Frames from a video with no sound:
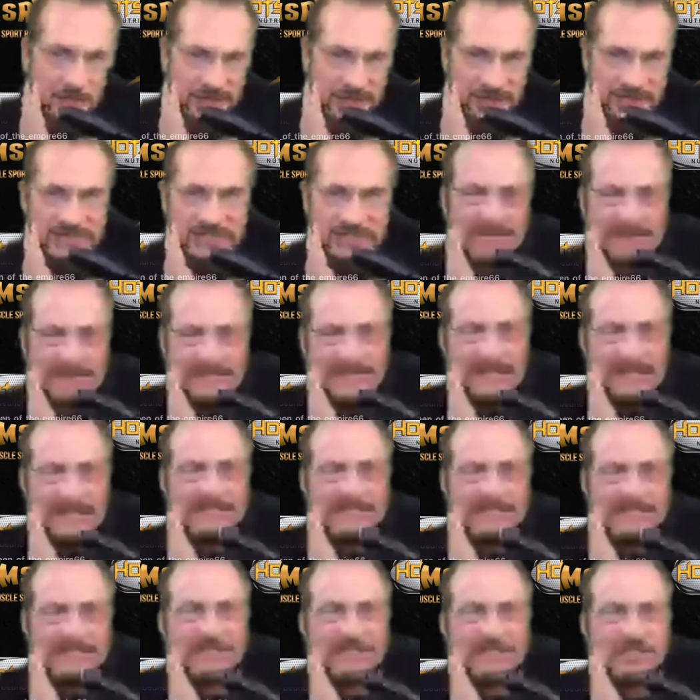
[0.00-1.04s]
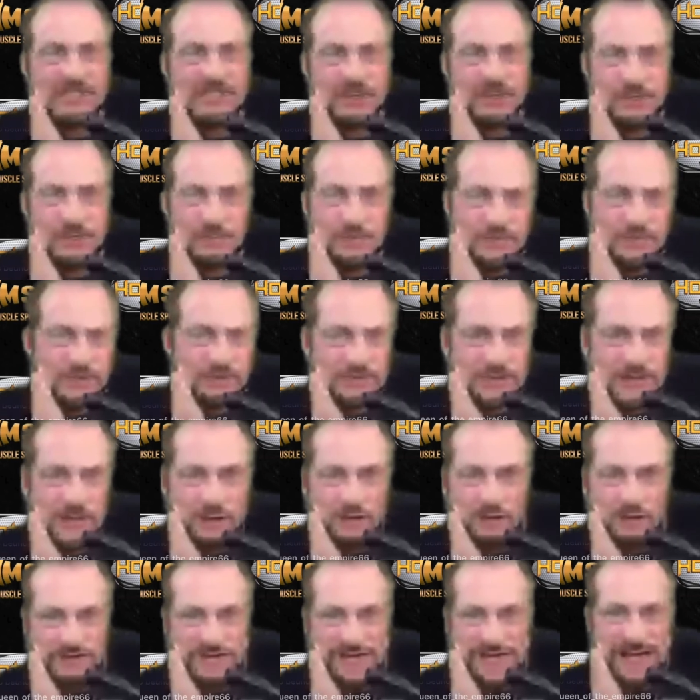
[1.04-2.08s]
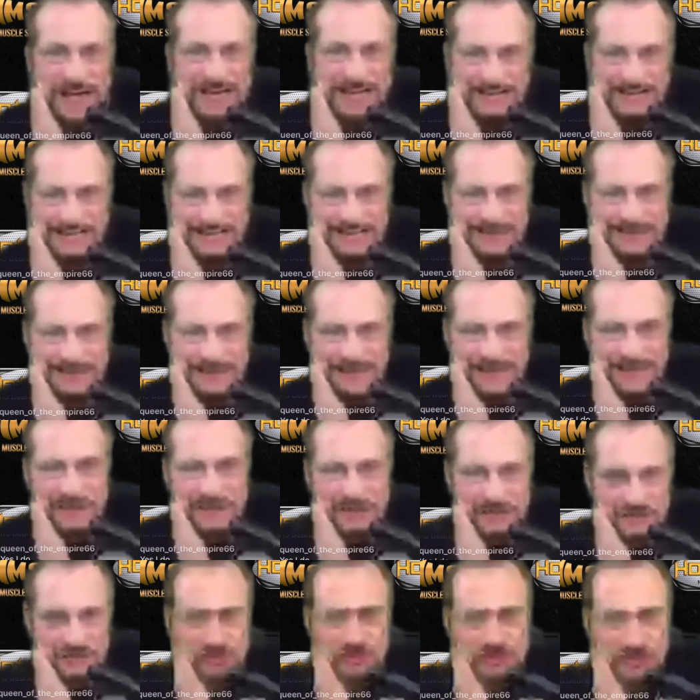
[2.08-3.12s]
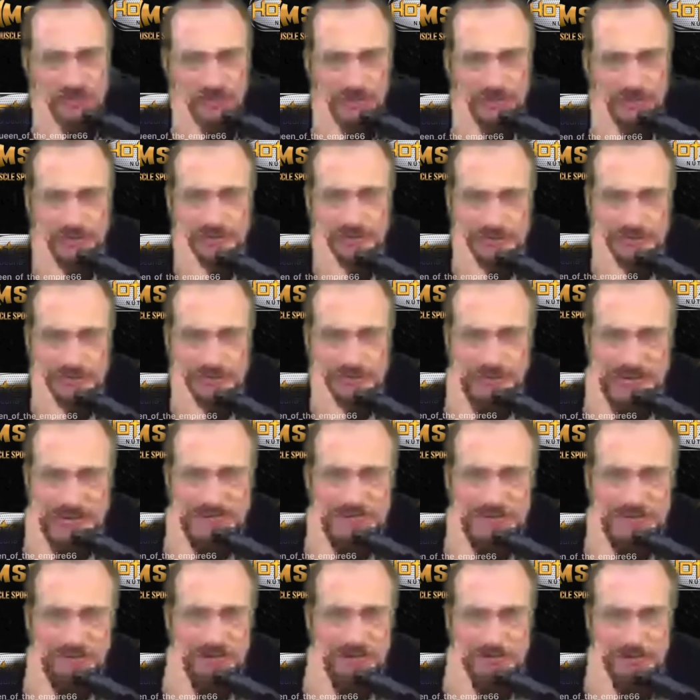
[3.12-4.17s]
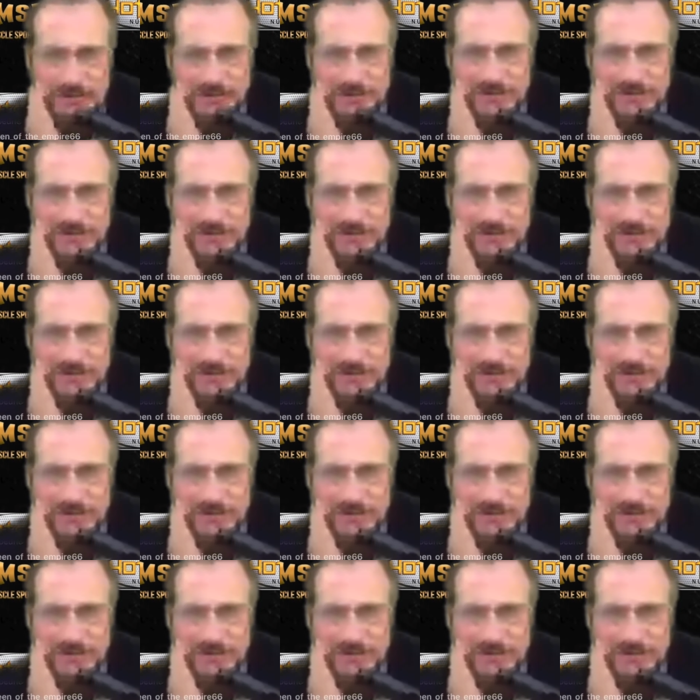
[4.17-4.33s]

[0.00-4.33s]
Teasing is good when you're an old guy. You just jerk off and don't get in trouble.